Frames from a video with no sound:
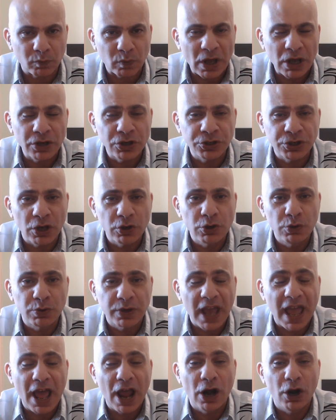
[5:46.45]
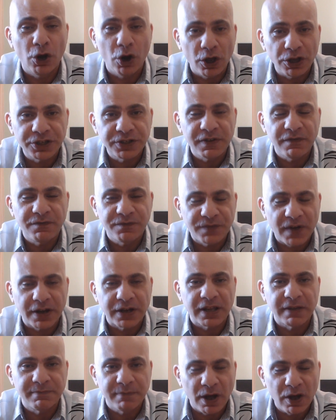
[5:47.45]
And so you get a lot of
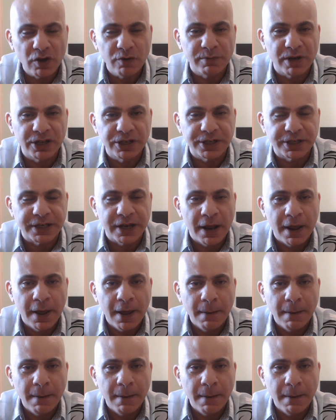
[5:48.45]
funny moments